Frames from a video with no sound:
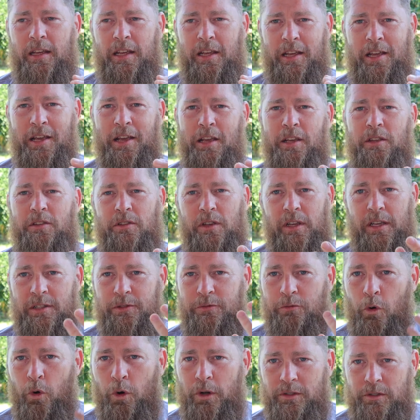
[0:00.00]
he
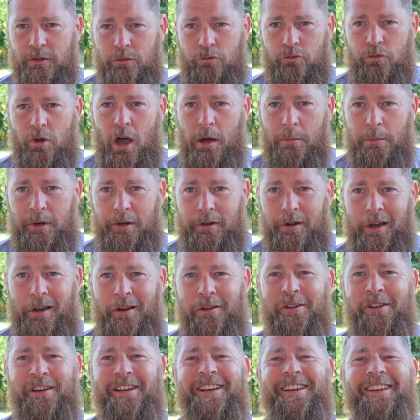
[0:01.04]
his voice is dropping
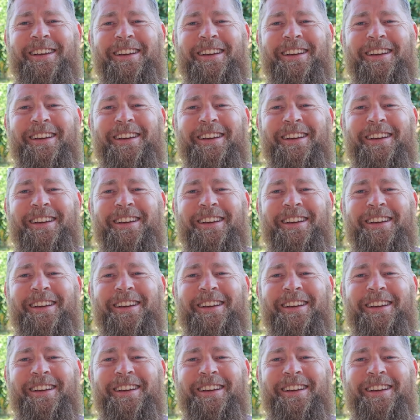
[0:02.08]
now.